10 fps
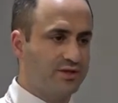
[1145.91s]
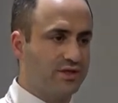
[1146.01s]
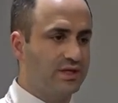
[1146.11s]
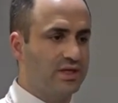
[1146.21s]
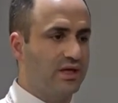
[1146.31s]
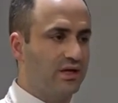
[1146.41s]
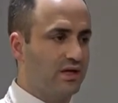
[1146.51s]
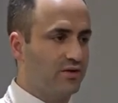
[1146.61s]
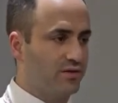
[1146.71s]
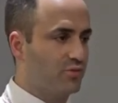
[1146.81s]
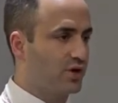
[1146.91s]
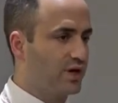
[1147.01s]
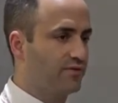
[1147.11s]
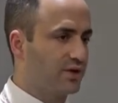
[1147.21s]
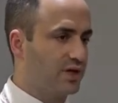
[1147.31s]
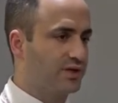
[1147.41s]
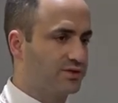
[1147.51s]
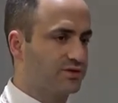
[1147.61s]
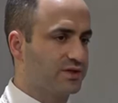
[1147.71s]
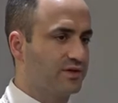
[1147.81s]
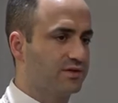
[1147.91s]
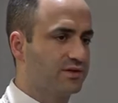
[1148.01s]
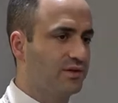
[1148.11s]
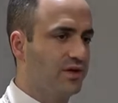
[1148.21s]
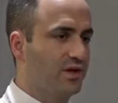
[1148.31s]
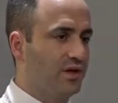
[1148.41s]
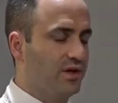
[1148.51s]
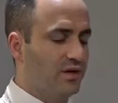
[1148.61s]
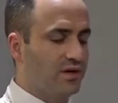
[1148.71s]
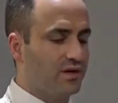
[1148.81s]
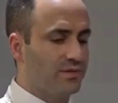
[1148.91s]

pieces of damage to the DNA or the brain of the cancer cells.